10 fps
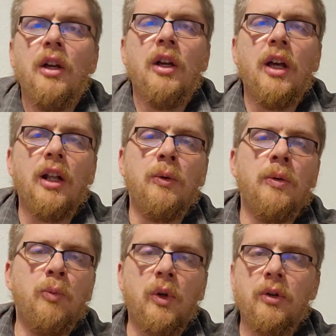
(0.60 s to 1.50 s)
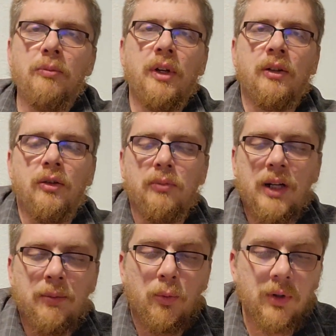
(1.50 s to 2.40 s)
Hello, and welcome back to
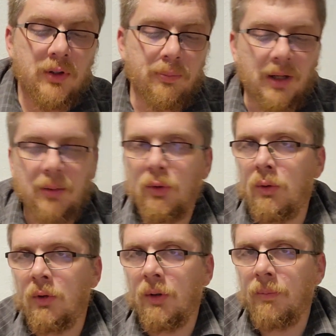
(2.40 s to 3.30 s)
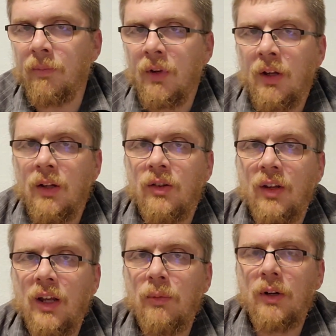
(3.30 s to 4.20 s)
Bible Wits Bible Corner.
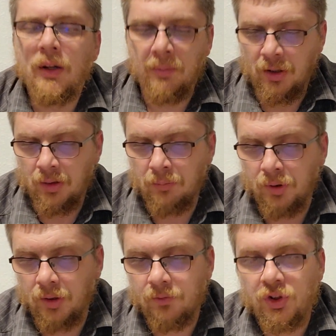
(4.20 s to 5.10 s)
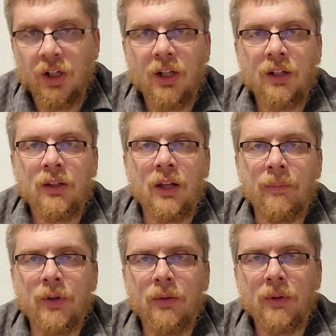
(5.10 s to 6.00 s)
Today we're going to be in the book of John. I'm
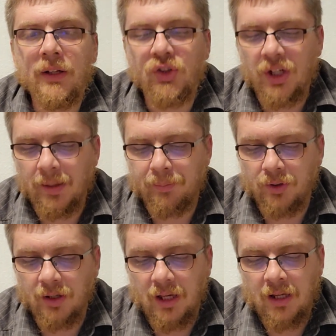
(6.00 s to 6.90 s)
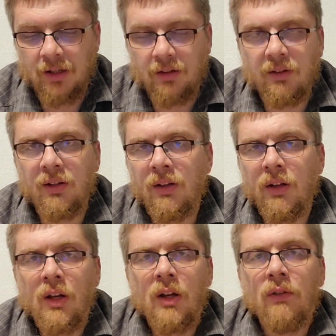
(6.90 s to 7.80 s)
going to read chapter 8,
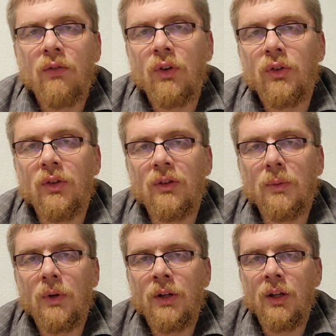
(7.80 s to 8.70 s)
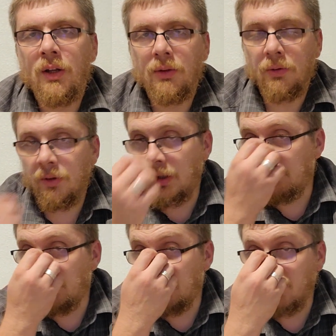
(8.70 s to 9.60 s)
verses 1 through
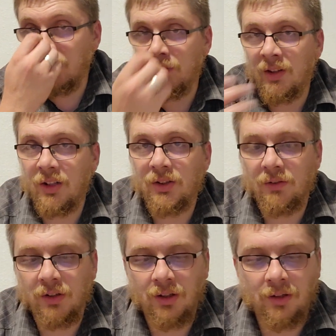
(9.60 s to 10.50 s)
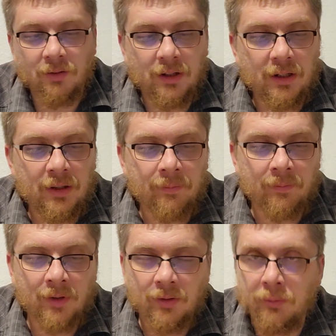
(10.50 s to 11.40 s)
11. So a touch of a long reading,
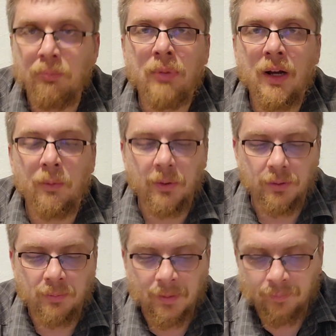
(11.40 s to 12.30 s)
bear with me.